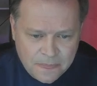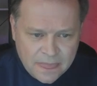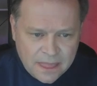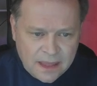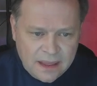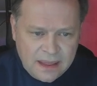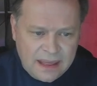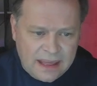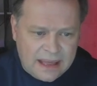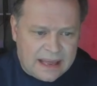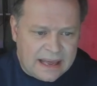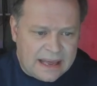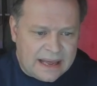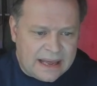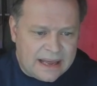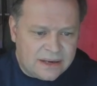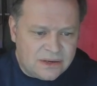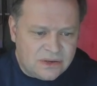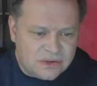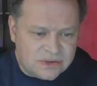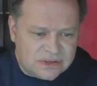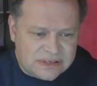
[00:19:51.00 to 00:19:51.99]

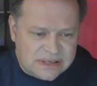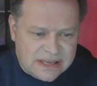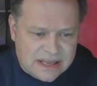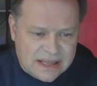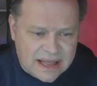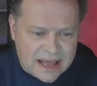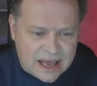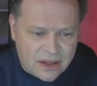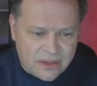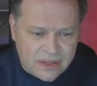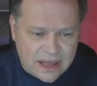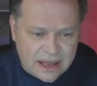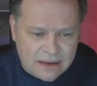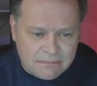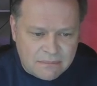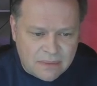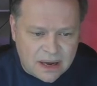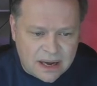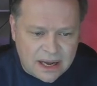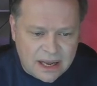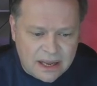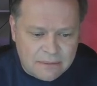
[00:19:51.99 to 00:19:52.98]
And you'll see now that
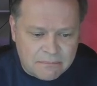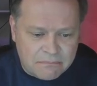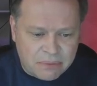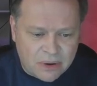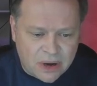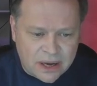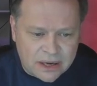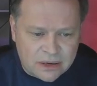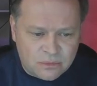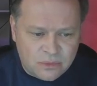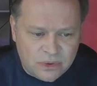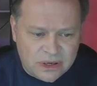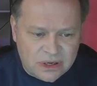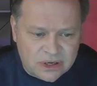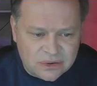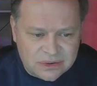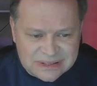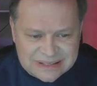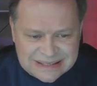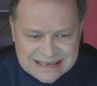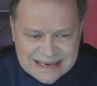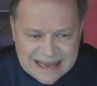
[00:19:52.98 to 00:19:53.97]
my bottom window
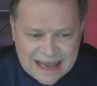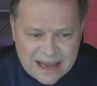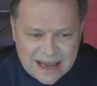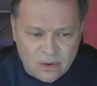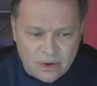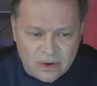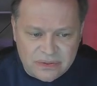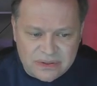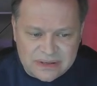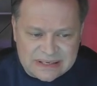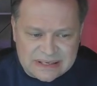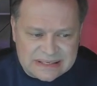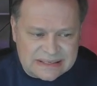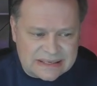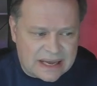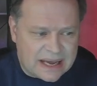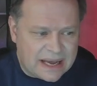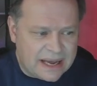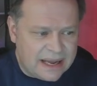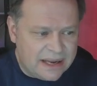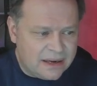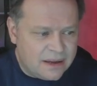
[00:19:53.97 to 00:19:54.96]
is now on the
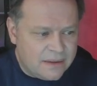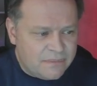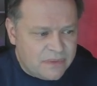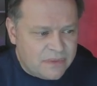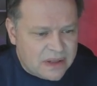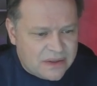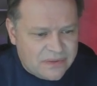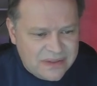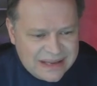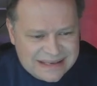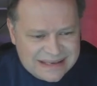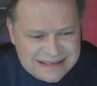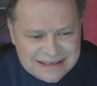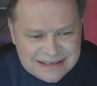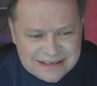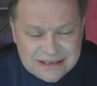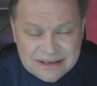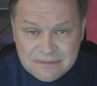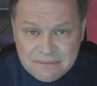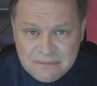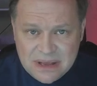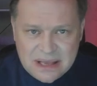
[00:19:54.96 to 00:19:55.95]
side. This
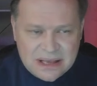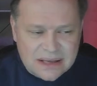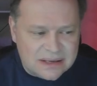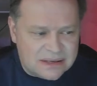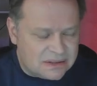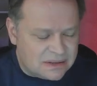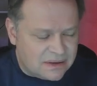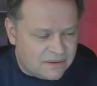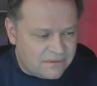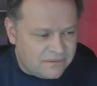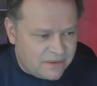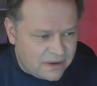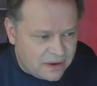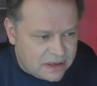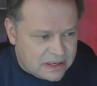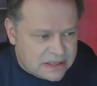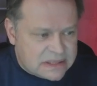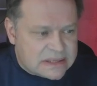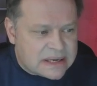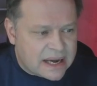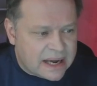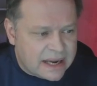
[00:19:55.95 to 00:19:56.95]
to me is a very
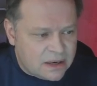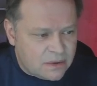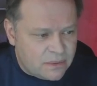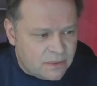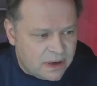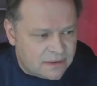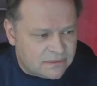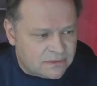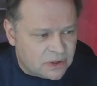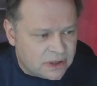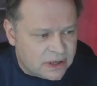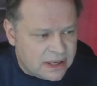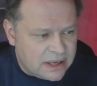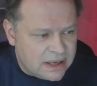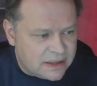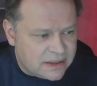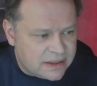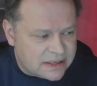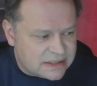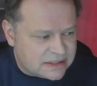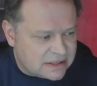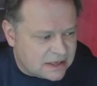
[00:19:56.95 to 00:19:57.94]
tidy way of looking
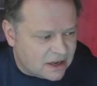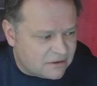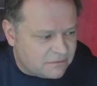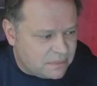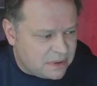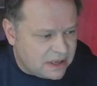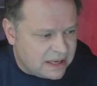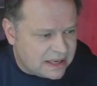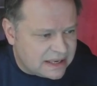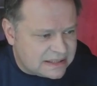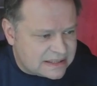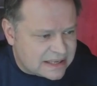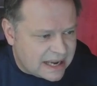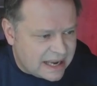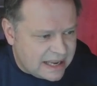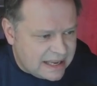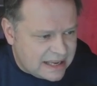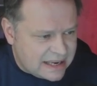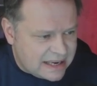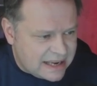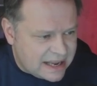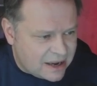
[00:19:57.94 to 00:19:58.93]
at this stuff, because I
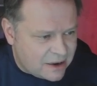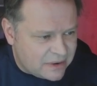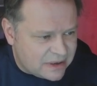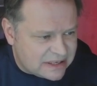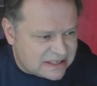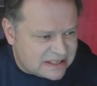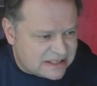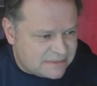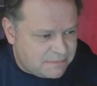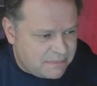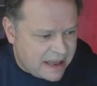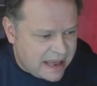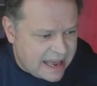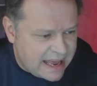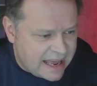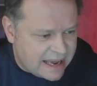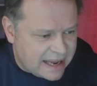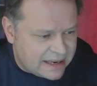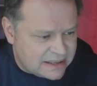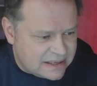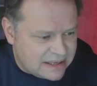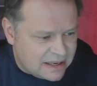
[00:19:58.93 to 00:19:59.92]
can now
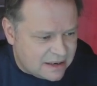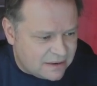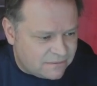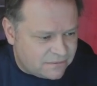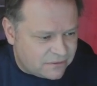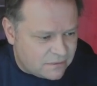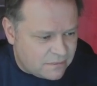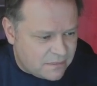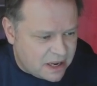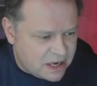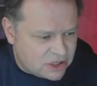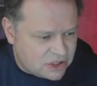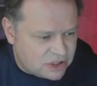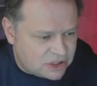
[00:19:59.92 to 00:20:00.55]
expand information